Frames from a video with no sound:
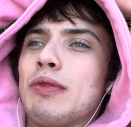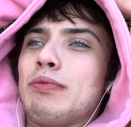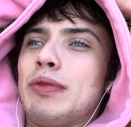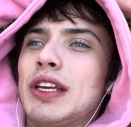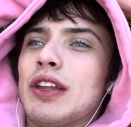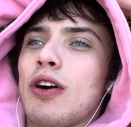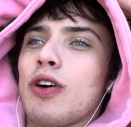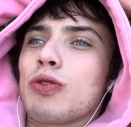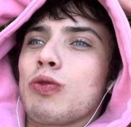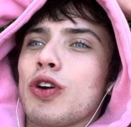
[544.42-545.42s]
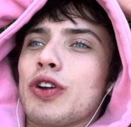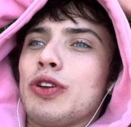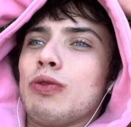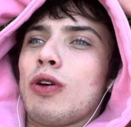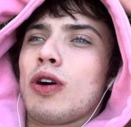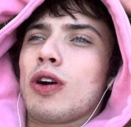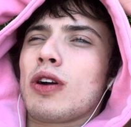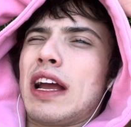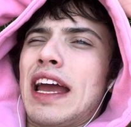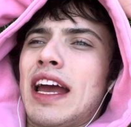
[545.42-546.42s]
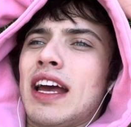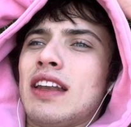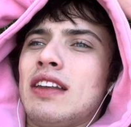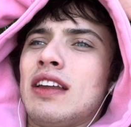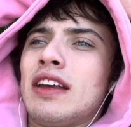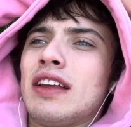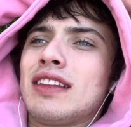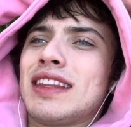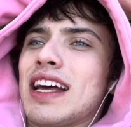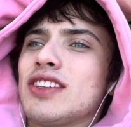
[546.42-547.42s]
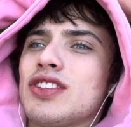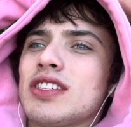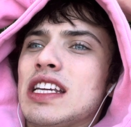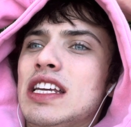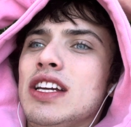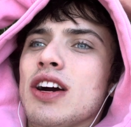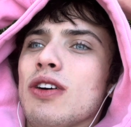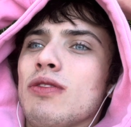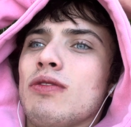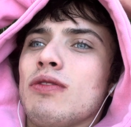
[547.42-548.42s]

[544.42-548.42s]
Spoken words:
be the hard worker you are. And that's just ego.